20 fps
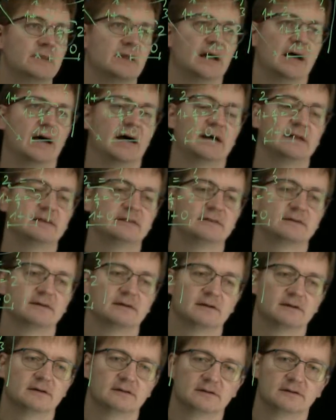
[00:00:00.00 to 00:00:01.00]
And
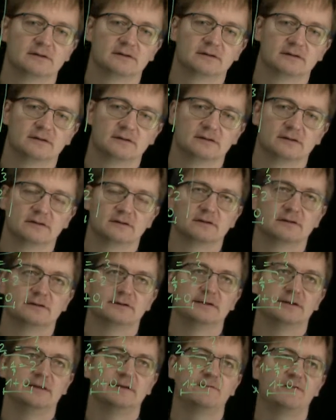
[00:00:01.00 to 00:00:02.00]

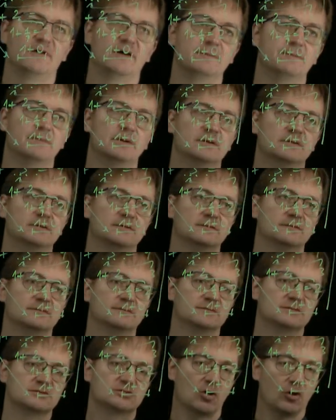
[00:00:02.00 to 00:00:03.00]
if I'm
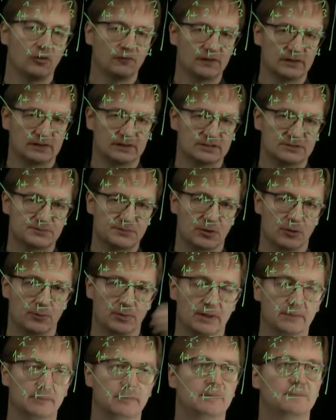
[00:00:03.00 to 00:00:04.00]
solving this
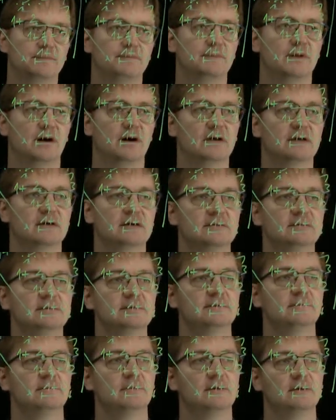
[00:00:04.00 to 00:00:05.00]
problem, I can
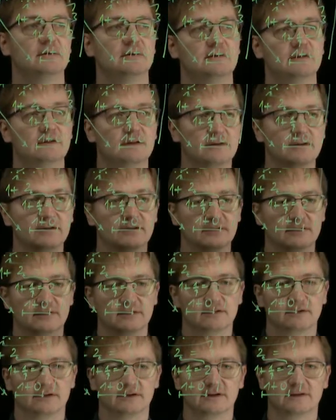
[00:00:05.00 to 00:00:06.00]

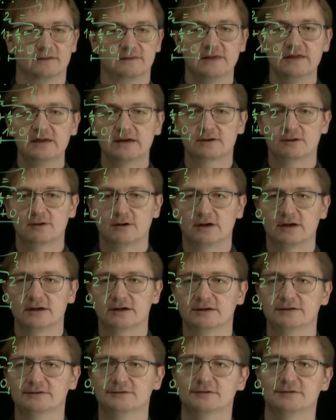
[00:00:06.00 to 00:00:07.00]
think, or I
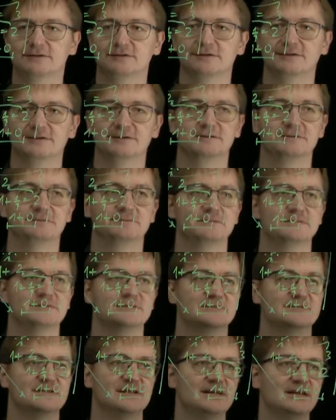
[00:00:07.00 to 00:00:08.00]
can
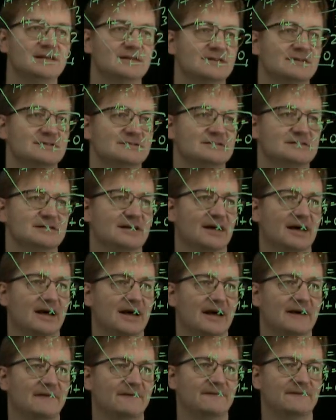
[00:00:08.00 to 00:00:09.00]
see this
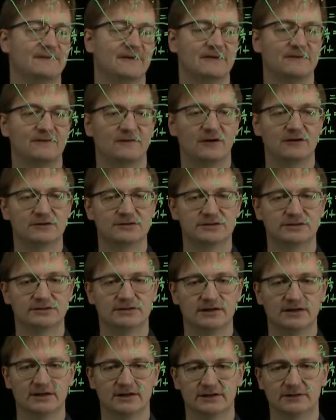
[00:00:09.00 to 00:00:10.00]
f function
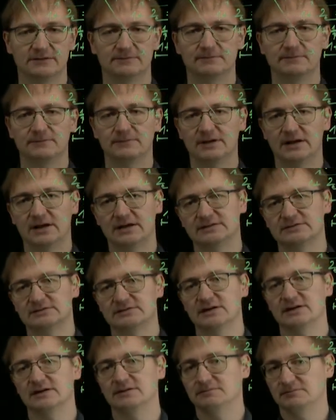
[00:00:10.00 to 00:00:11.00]
here as
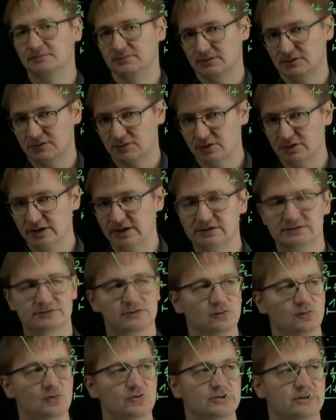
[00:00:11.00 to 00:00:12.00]
the correct
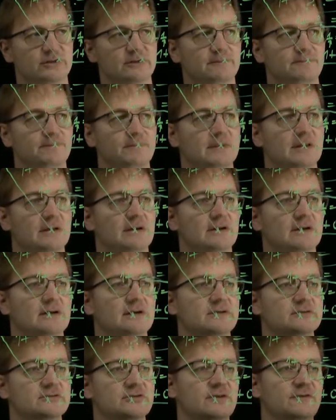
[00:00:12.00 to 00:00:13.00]
solution.
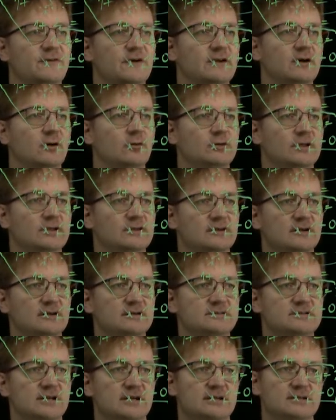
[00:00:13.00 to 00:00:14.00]
So if I know that there
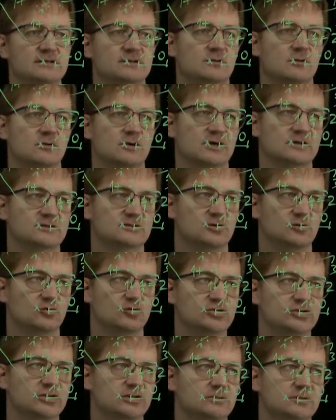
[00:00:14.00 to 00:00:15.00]
is a correct
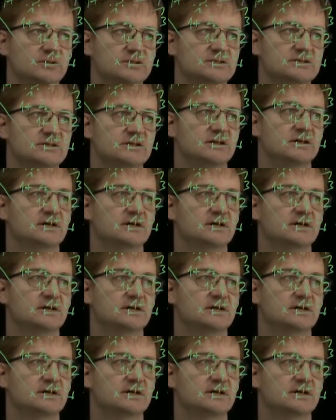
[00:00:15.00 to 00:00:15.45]
solution which